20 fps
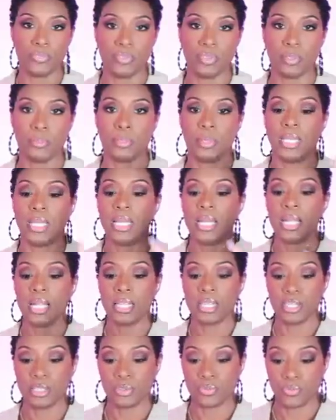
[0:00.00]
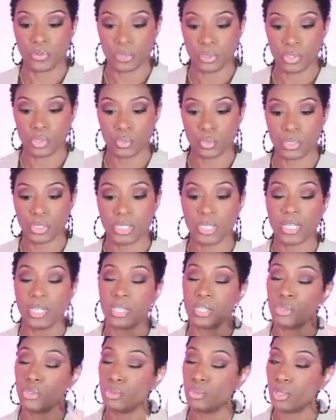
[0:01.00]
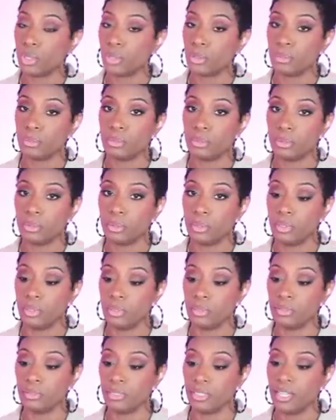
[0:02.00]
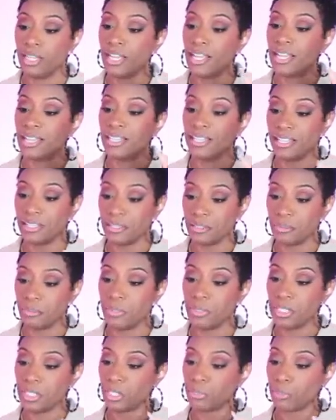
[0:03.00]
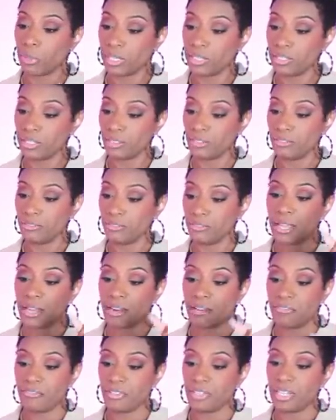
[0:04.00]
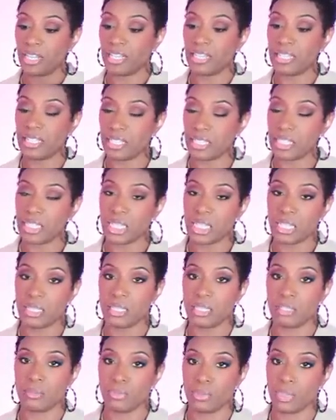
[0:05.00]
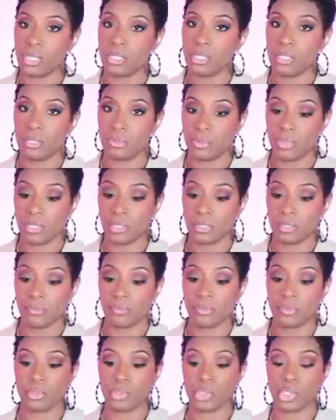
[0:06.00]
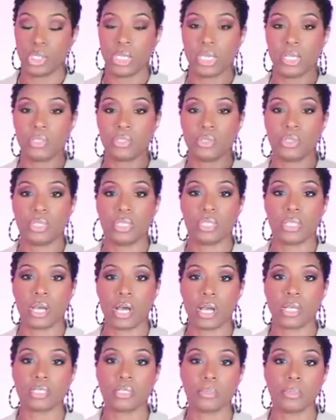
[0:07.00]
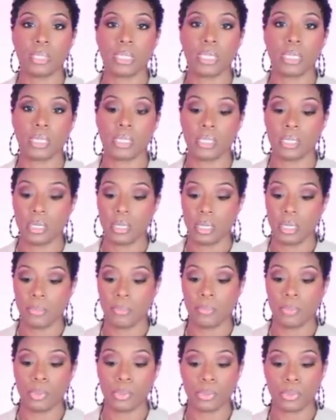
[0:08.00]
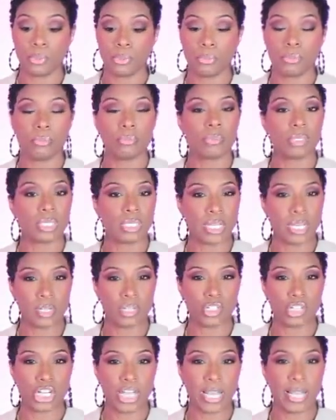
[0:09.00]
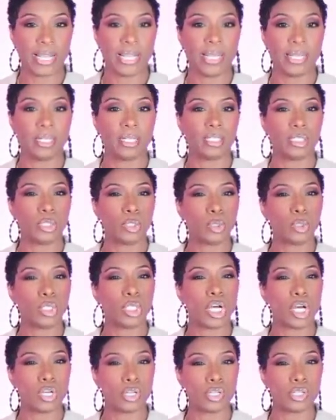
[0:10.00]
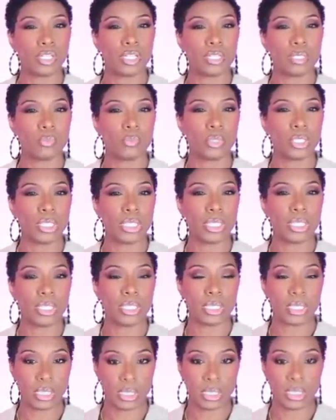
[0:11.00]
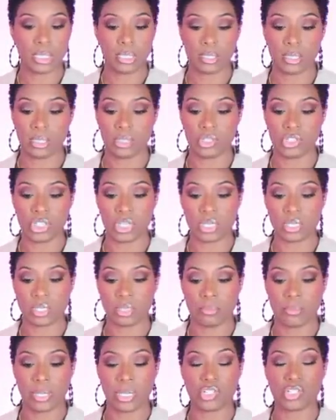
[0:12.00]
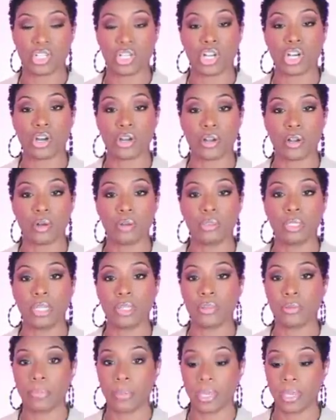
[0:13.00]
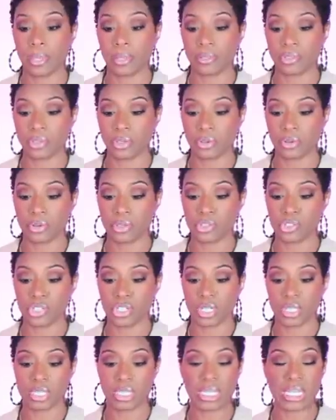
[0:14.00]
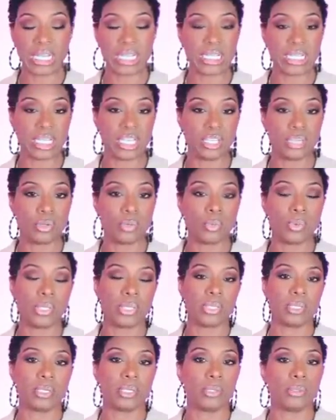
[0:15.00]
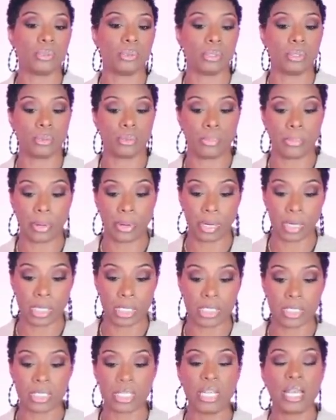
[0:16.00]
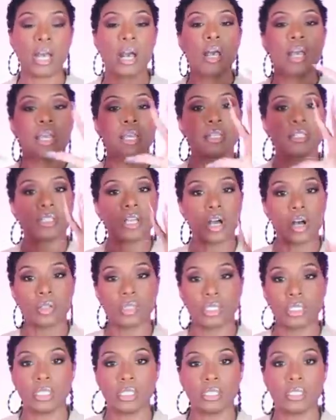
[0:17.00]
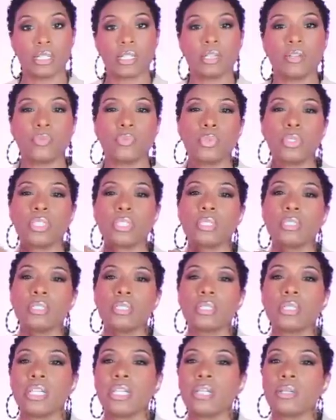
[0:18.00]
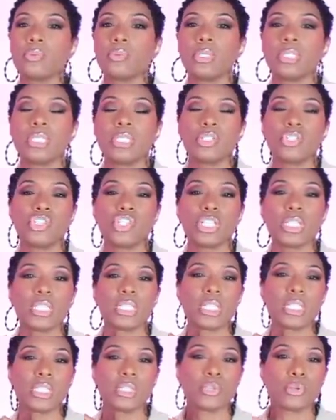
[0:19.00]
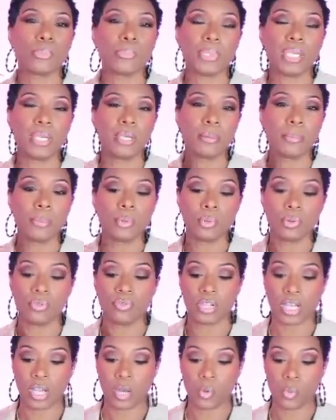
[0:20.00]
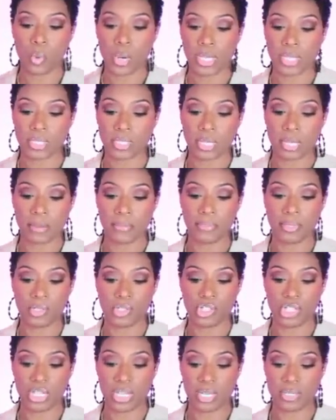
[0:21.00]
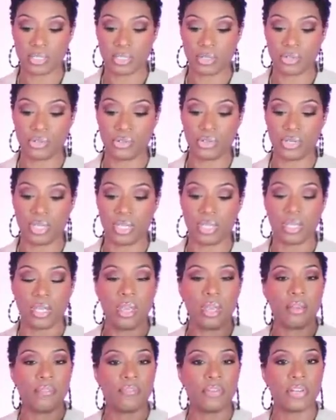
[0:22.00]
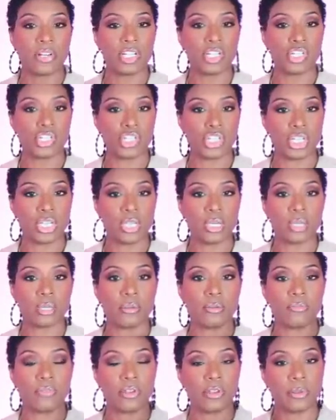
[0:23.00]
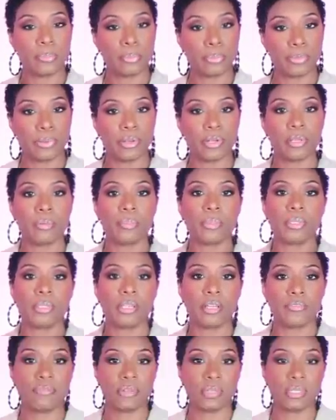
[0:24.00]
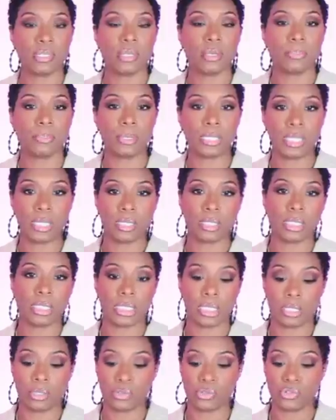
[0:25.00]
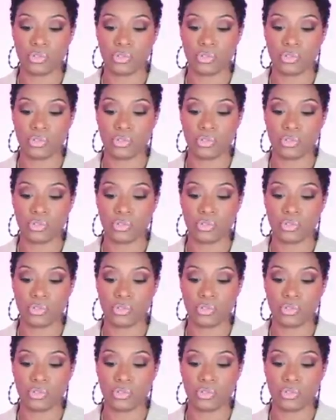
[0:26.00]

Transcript: of them. This first one, and then you know, leather can be expensive, and I feel like this leather is probably expensive. So she has on this oxblood moto style jacket, a little longer than we tend to see. Then she has the matching cargo leather pants on. She has a nice heel with it, cute little purse. It's all a look. And if we look here, we see just a little peekaboo of like a white top that she has underneath. Very chic, very pretty, but definitely a play on the leather